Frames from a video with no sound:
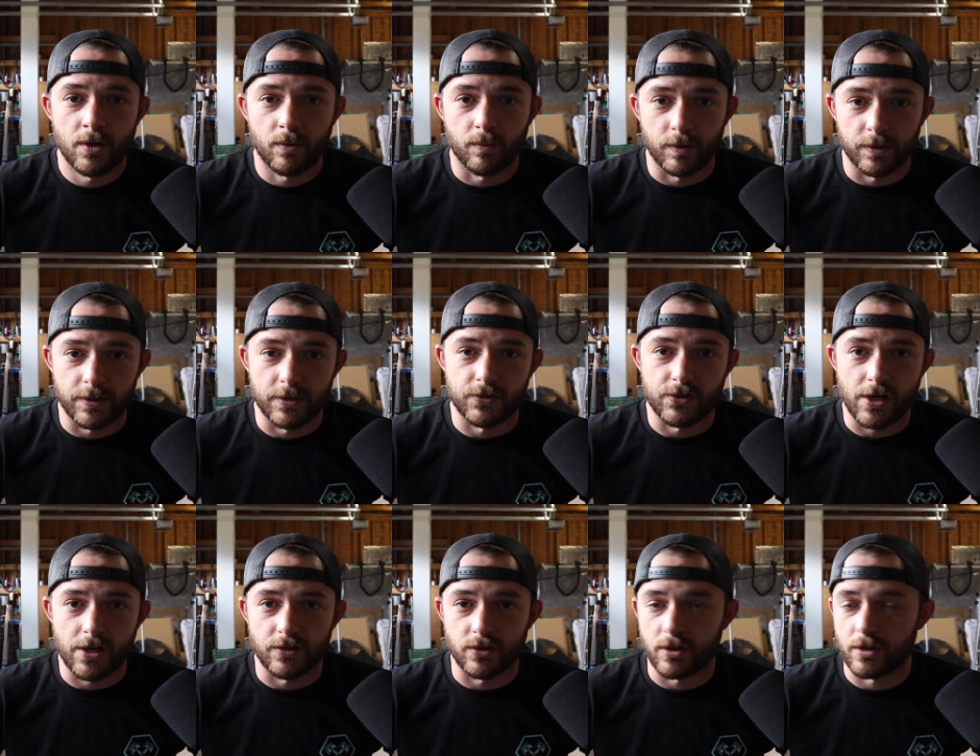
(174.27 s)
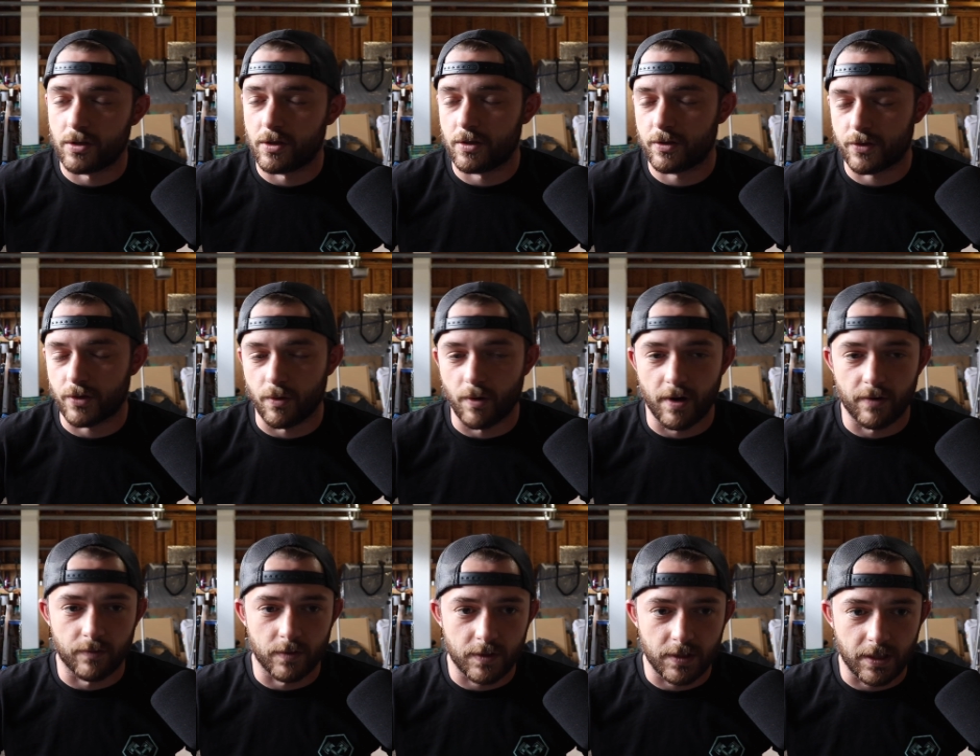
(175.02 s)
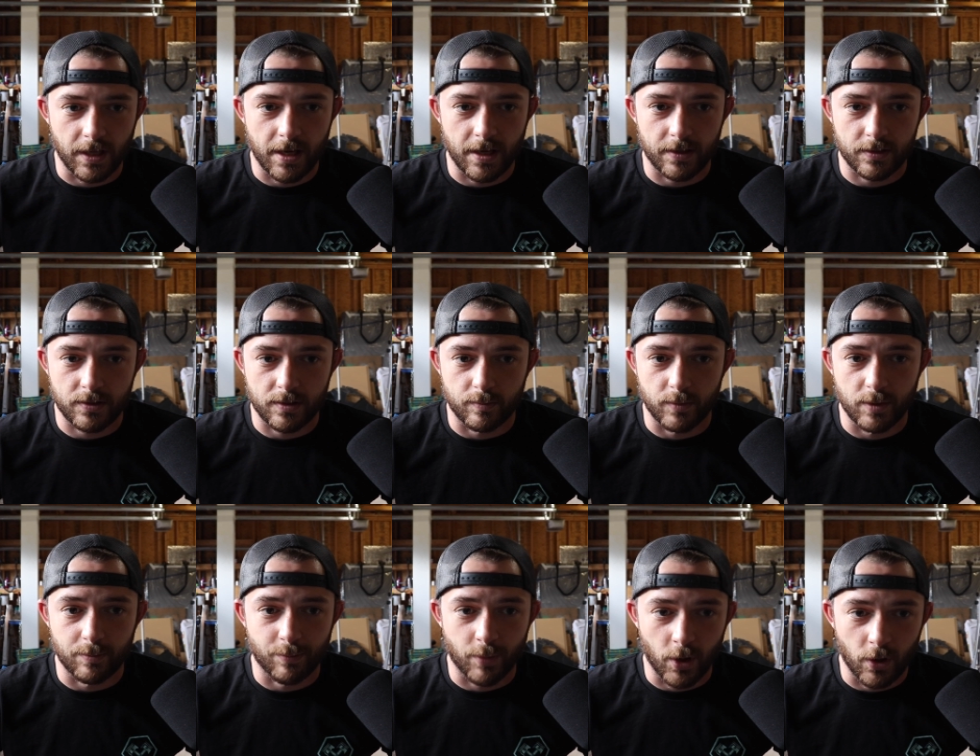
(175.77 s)
with this engine, so everything has to
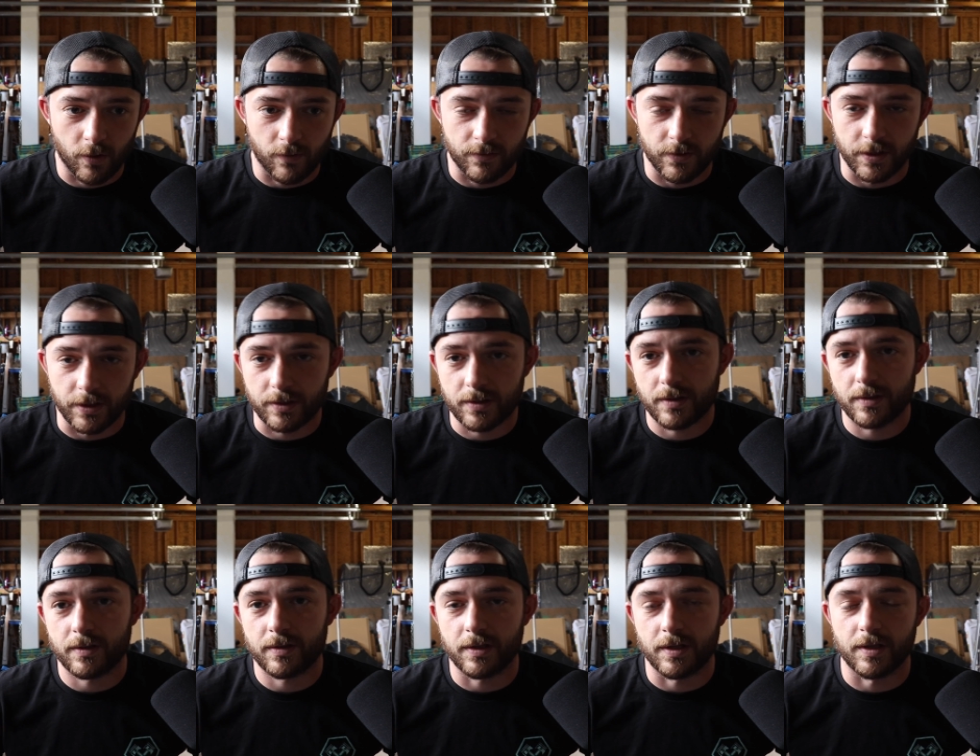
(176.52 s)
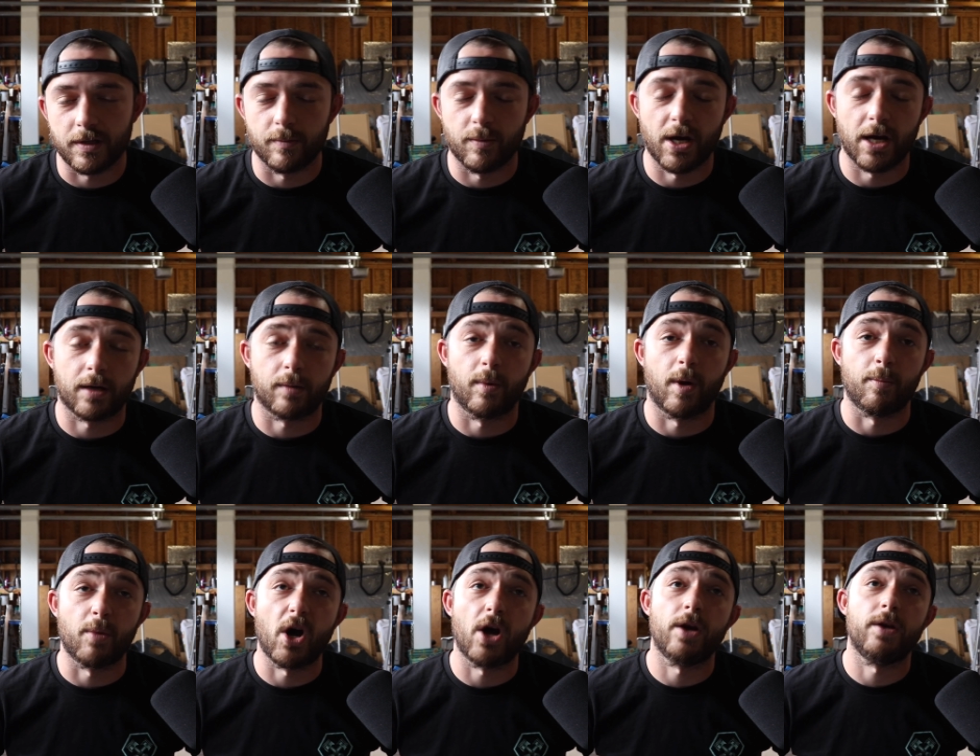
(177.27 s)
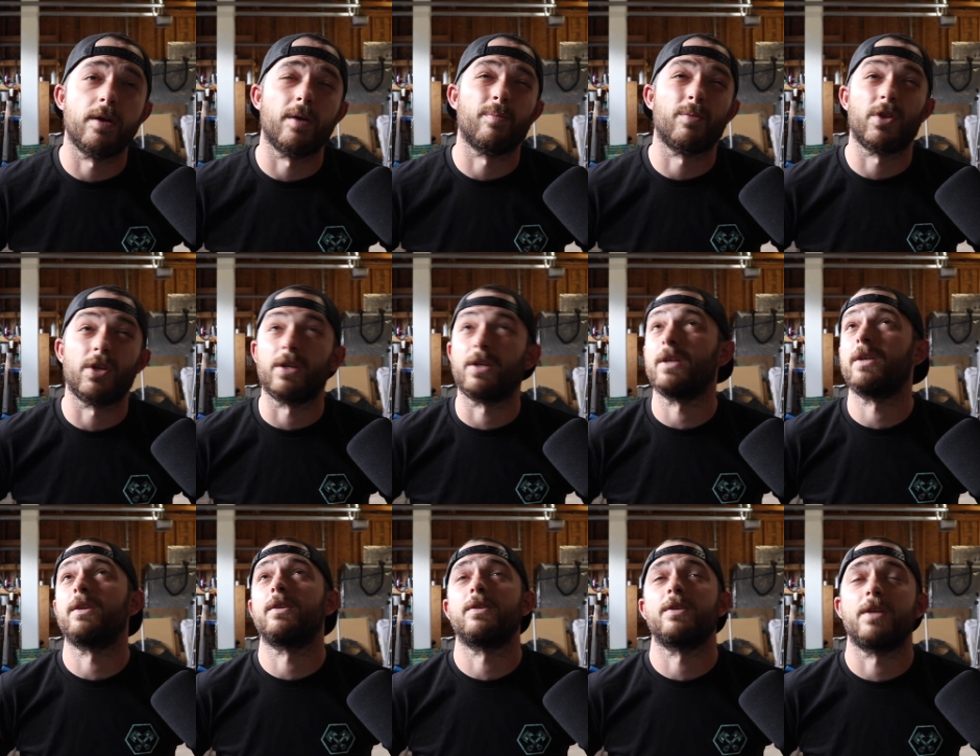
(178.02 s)
be perfect. In the back of my mind, I'm
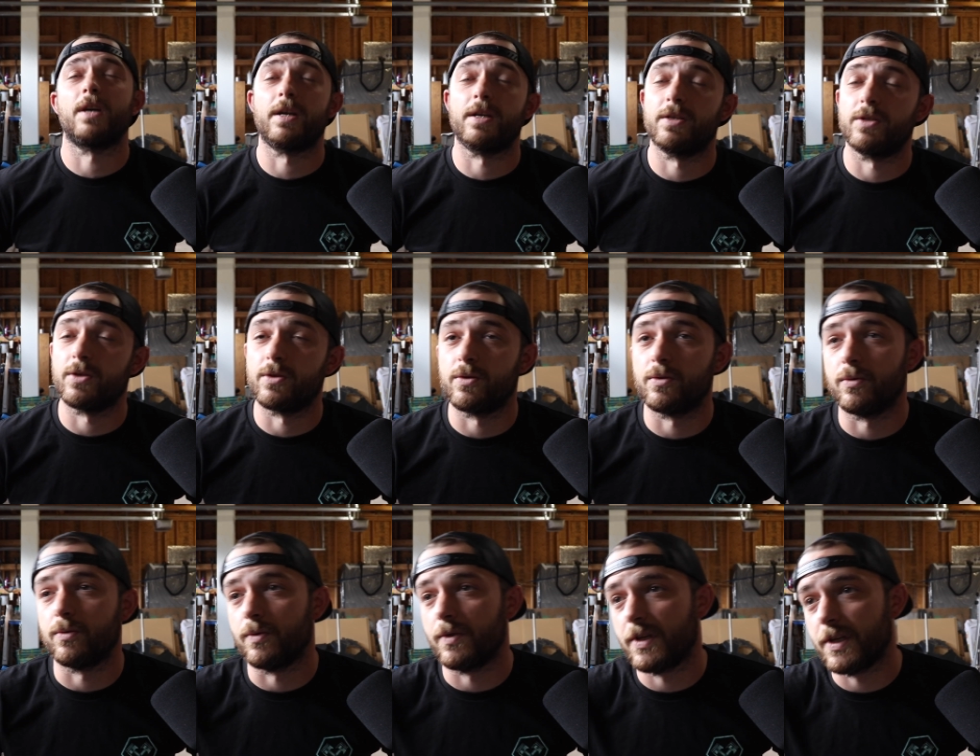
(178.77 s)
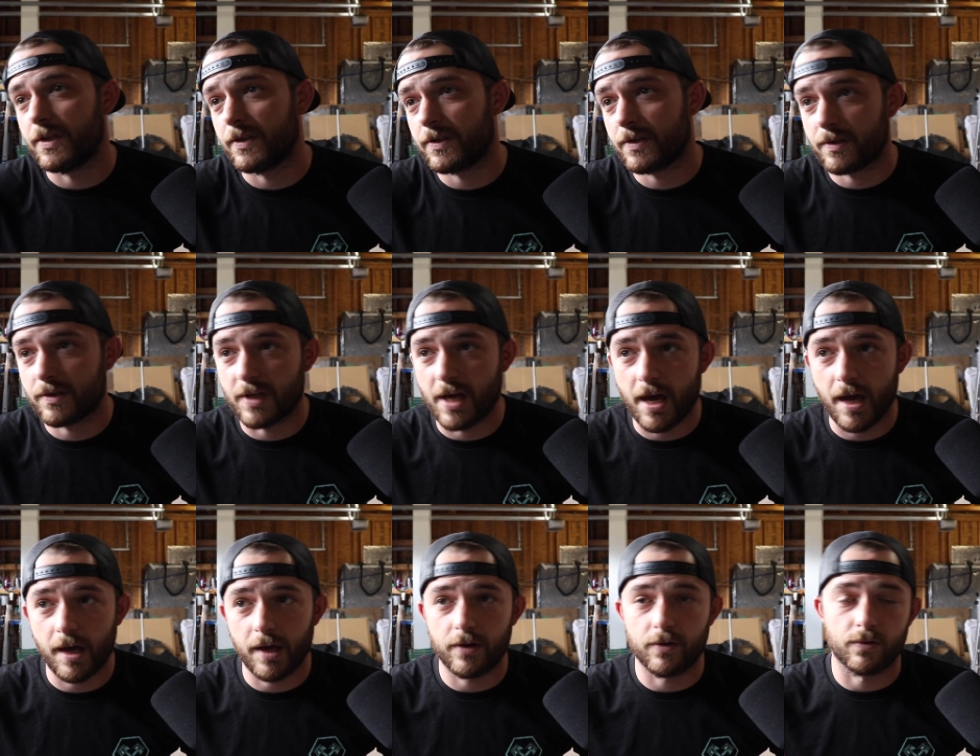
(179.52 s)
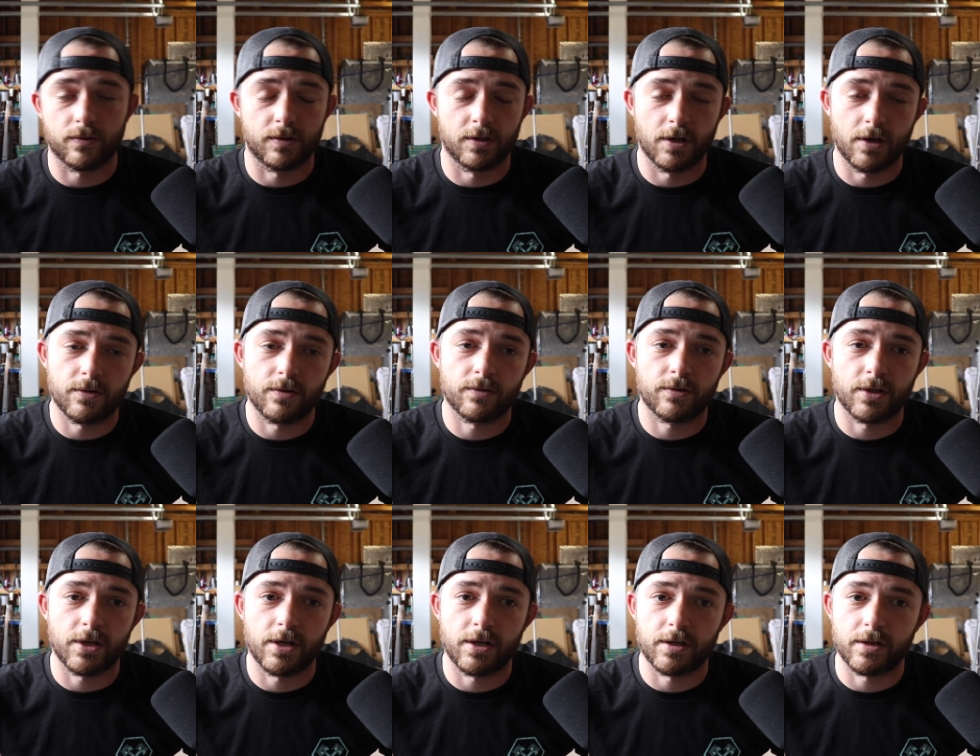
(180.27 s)
thinking, did I do this, that, or the other
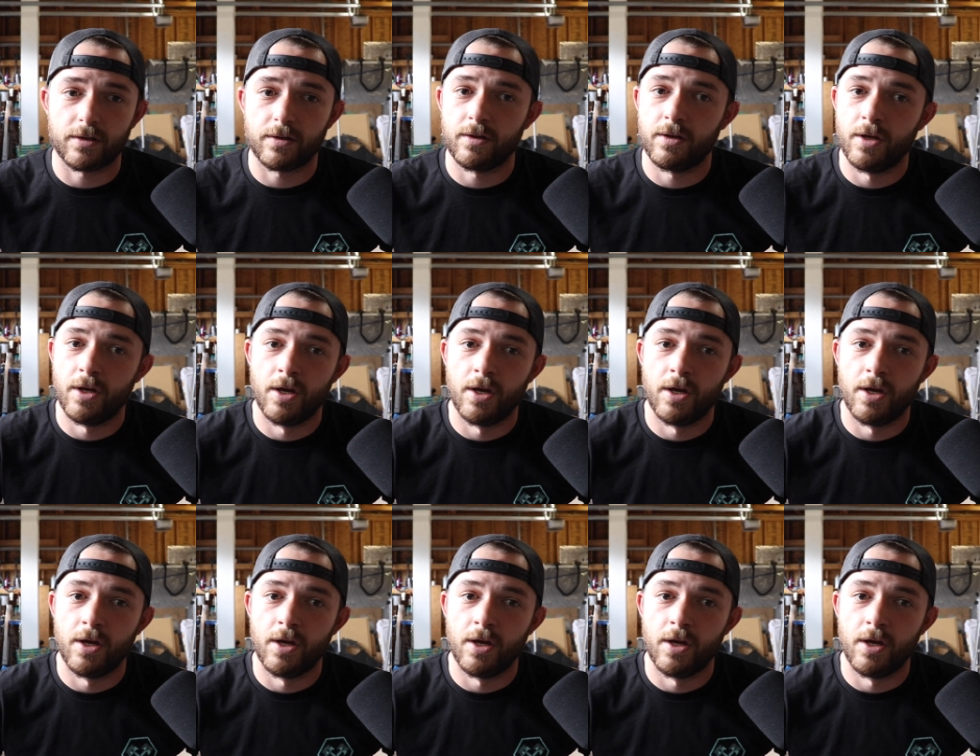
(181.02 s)
thing?